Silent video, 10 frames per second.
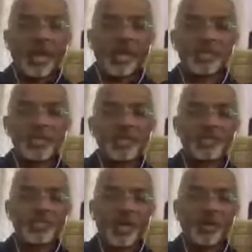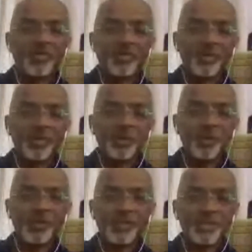When the elections come,
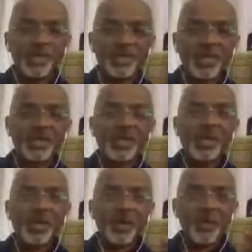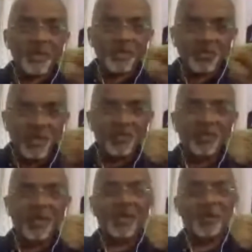you will see that
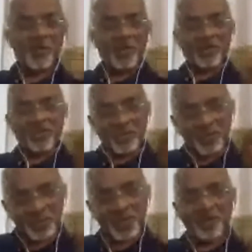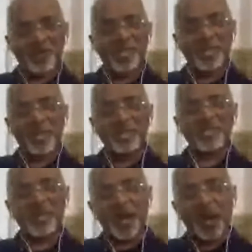people who are good
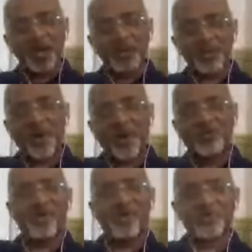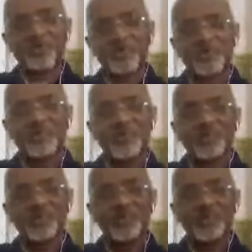leaders are called for.
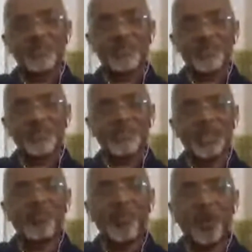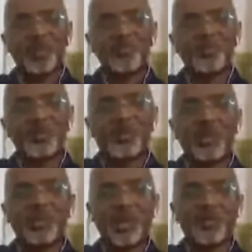They want them to
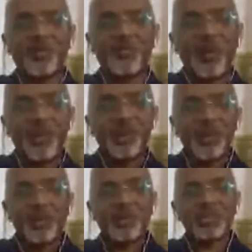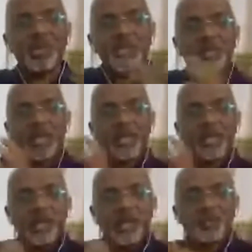be there. Why? Because they
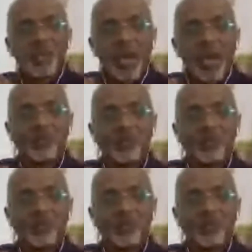can attract